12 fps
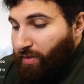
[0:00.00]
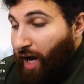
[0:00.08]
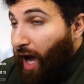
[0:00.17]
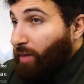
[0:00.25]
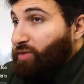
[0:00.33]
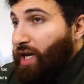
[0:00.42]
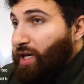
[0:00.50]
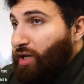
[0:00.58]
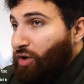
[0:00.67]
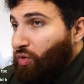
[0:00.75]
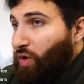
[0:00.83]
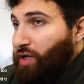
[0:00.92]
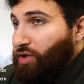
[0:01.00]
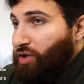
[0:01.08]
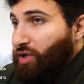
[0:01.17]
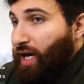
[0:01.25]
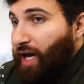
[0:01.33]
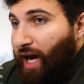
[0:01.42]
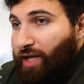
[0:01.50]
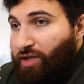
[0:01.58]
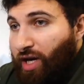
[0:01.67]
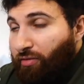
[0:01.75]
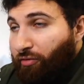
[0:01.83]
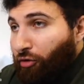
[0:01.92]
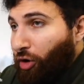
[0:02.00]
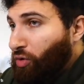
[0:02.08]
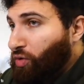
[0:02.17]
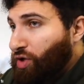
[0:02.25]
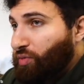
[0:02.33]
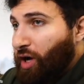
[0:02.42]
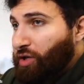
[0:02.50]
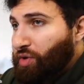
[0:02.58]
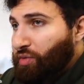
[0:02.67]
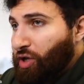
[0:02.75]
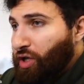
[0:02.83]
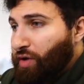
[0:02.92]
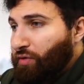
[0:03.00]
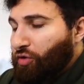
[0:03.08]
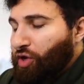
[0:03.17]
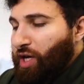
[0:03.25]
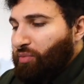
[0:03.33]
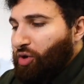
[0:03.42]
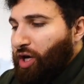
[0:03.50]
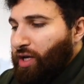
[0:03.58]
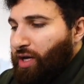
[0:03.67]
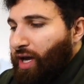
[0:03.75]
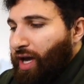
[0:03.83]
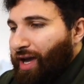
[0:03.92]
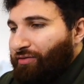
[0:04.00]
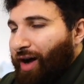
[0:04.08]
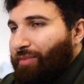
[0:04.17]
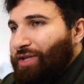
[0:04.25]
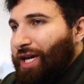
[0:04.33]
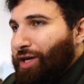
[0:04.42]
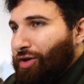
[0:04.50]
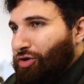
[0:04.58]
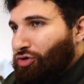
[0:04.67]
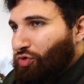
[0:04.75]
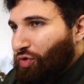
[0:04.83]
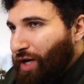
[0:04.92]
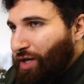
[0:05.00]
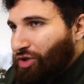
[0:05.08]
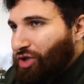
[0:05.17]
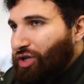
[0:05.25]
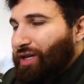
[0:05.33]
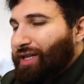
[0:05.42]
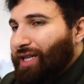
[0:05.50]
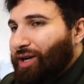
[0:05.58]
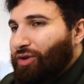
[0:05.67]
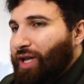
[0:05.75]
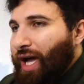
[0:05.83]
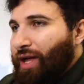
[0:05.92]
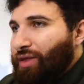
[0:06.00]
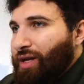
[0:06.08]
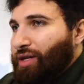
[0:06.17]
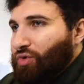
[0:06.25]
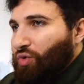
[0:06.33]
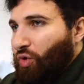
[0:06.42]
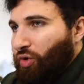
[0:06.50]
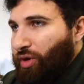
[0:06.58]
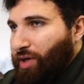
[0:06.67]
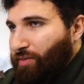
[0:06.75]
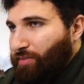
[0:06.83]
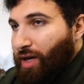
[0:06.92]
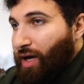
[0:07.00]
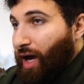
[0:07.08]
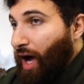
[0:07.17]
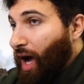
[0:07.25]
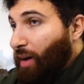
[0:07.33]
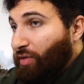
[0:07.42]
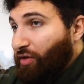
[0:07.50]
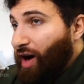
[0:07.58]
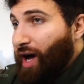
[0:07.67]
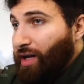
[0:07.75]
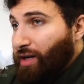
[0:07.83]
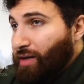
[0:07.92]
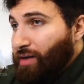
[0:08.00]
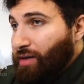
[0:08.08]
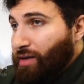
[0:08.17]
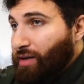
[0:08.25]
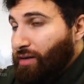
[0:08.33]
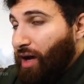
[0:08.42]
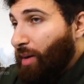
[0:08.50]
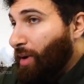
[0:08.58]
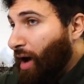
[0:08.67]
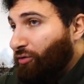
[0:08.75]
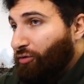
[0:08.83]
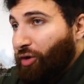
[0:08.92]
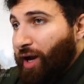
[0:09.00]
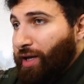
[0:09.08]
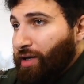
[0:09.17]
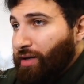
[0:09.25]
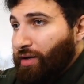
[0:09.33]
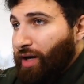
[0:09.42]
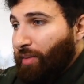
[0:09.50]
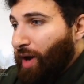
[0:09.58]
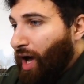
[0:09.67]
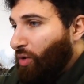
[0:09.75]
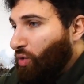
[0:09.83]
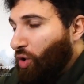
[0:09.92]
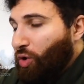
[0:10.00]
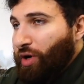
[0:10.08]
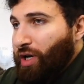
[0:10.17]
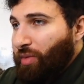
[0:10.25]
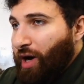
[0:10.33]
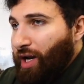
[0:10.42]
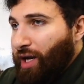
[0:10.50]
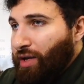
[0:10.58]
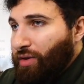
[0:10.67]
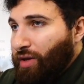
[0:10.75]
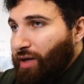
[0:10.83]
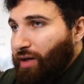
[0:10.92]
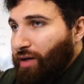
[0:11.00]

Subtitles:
I'm taking a risk and I take full responsibility for that. But if I'm taking this risk, clearly I think it's worth it. I'm fine. I'm not fretting. I'm not worried about anything.